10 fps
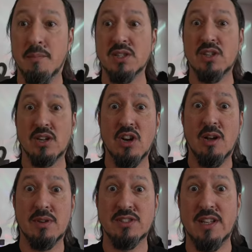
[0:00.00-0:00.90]
Mission
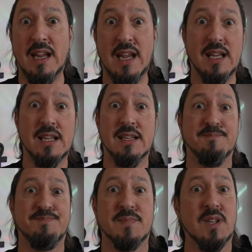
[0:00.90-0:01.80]
accomplished today.
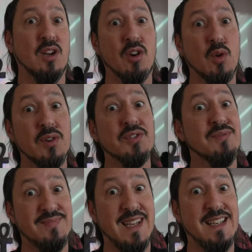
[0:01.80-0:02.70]
Gargoyles
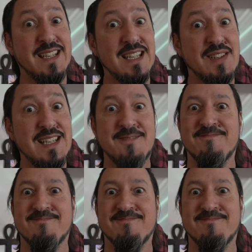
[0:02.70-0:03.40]
and a TV.